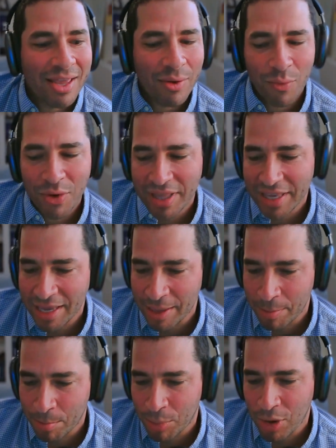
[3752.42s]
really
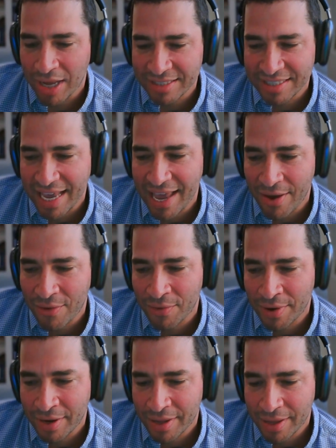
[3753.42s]
brought
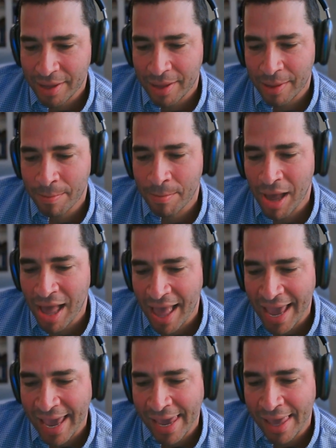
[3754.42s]
down
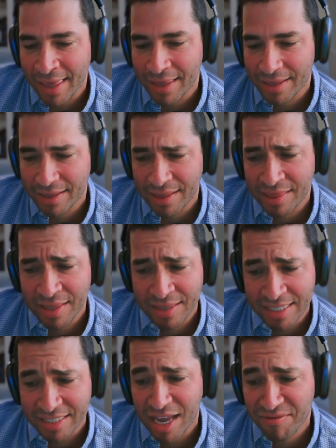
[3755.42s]
by the
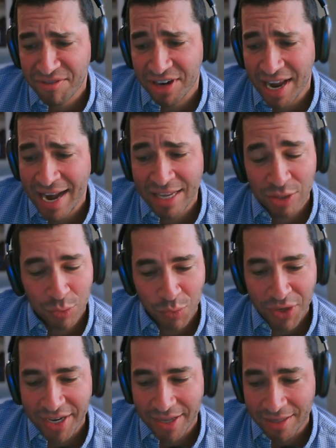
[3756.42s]
discomfort, and it's
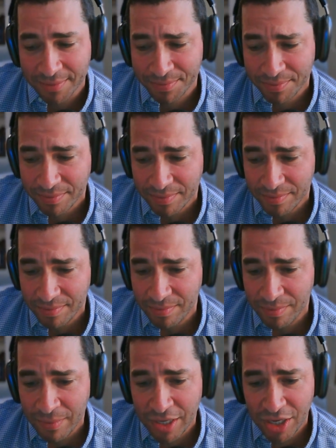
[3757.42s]
real,
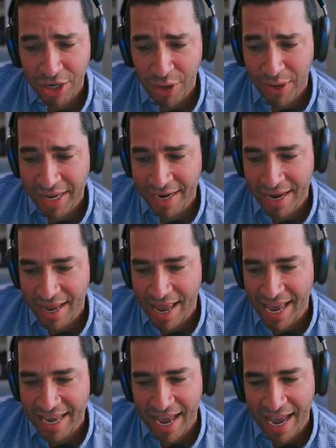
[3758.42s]
and
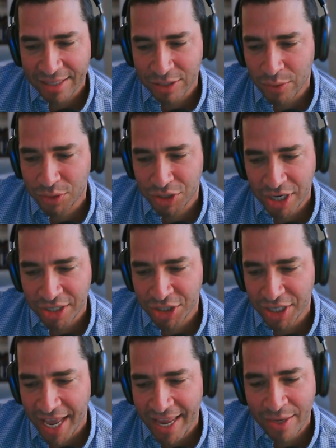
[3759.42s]
I don't judge
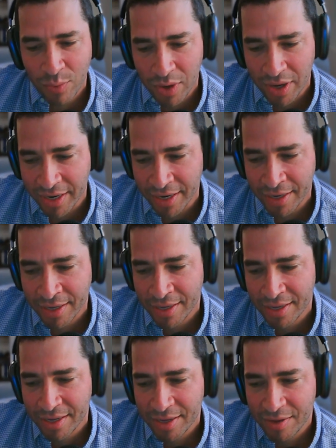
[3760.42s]
anyone
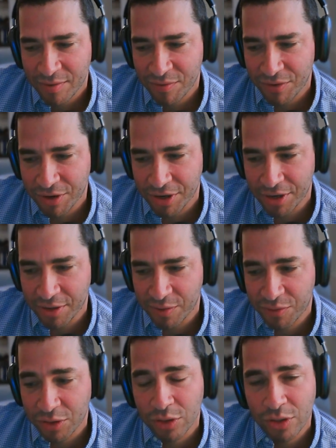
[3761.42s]
for
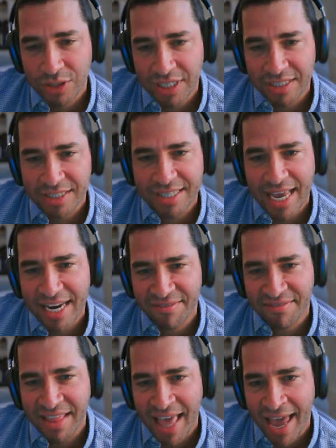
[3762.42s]
losing sight
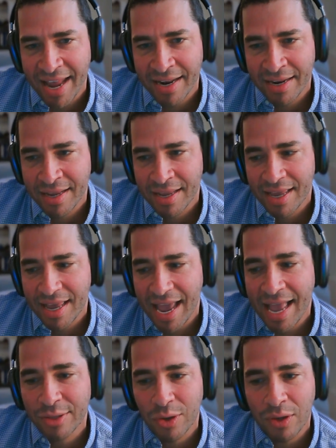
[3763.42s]
of that.
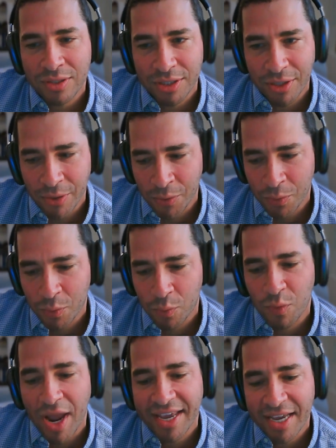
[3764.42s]
And also
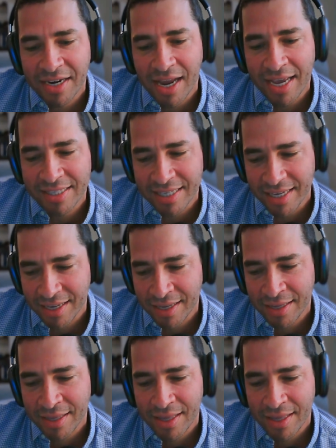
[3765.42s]
recognizing